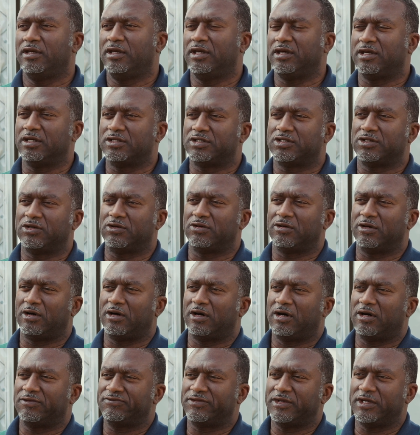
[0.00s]
He can turn
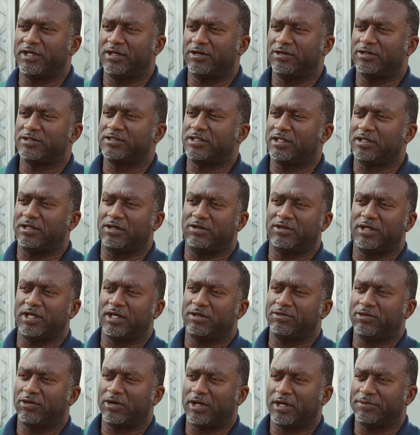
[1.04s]
off the areas that don't
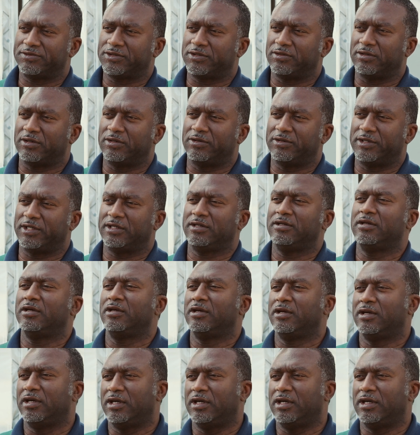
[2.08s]
have crops growing